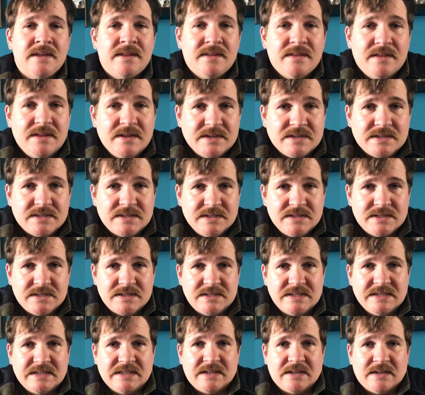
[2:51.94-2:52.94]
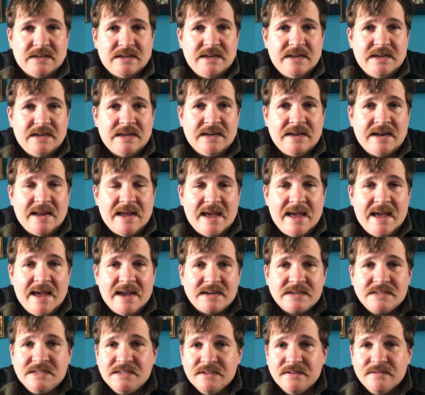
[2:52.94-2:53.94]
this is still an
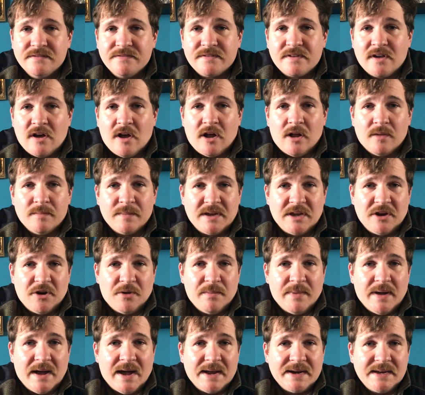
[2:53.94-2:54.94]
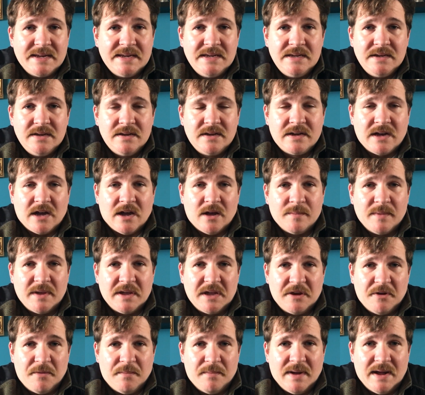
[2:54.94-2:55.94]
act of calming your body,
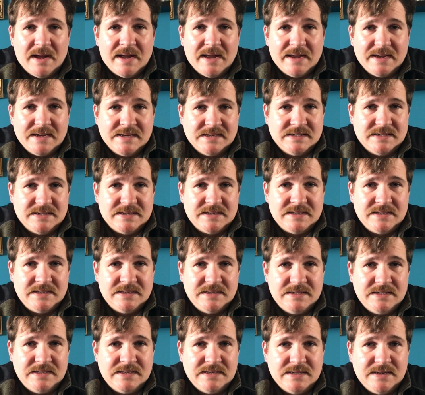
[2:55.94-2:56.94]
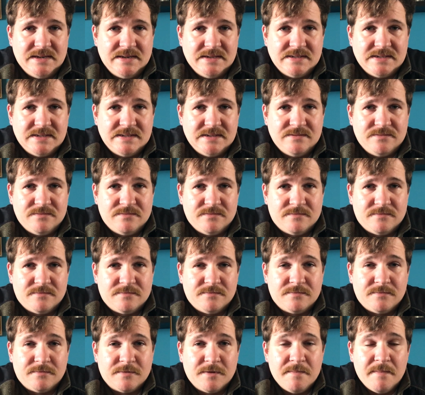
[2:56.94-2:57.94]
calming your mind, and
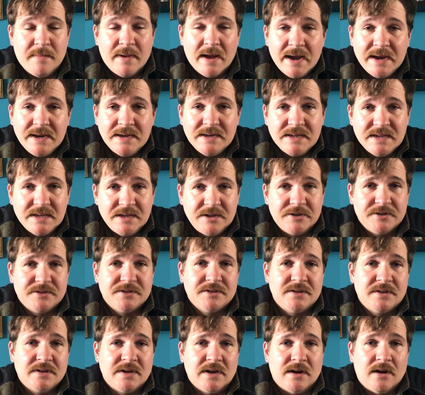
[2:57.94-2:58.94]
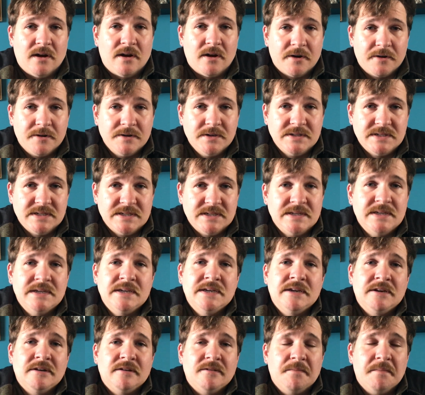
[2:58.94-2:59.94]
reminding your heart,
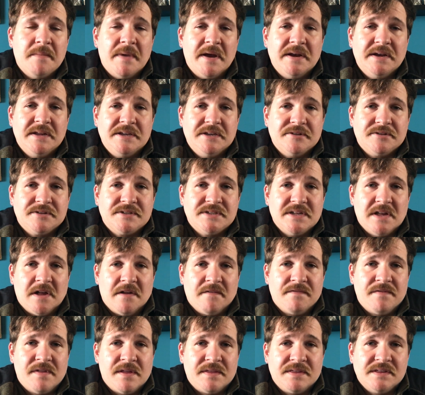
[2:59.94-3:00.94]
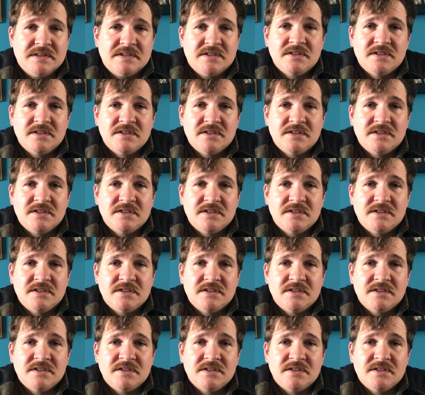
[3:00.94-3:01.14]
reminding yourself that the